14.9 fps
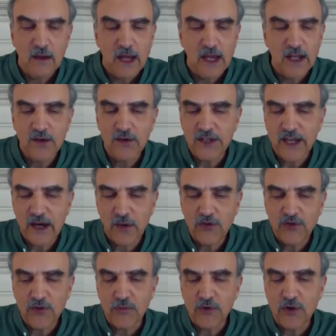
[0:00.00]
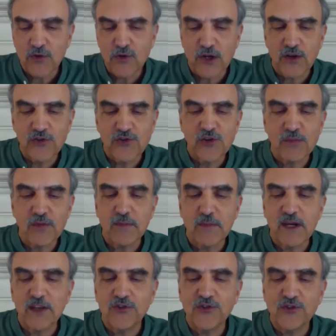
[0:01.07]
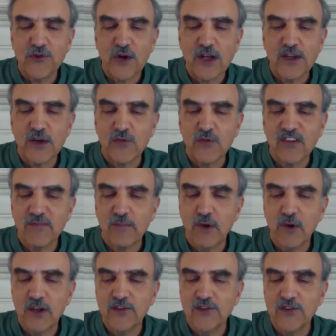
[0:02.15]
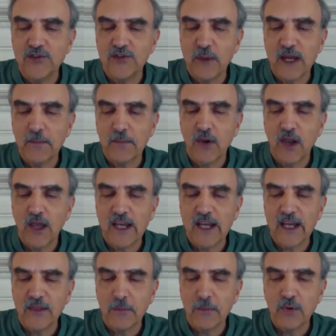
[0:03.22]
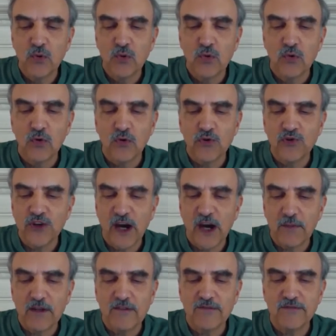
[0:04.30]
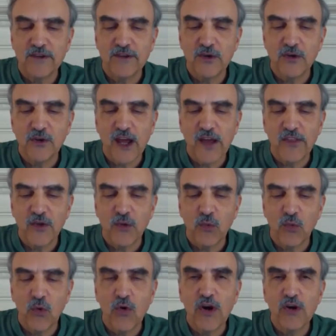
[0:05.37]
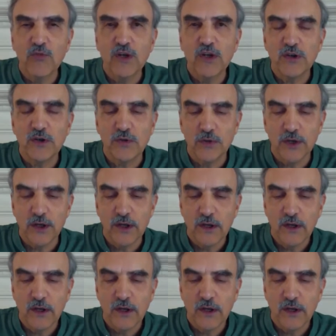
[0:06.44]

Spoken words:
And in Taoism, the crooked shall be made straight and rough places made plain. The pool shall be filled and the worn renewed.